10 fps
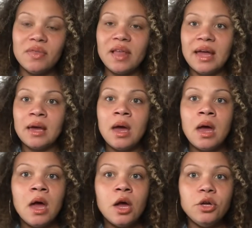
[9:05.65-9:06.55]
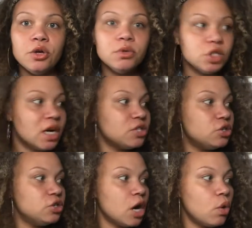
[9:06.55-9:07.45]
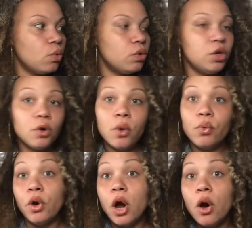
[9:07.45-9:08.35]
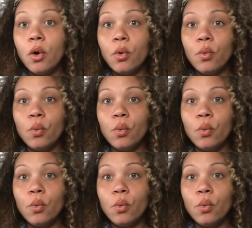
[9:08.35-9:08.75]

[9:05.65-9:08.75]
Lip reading: Like, you don't know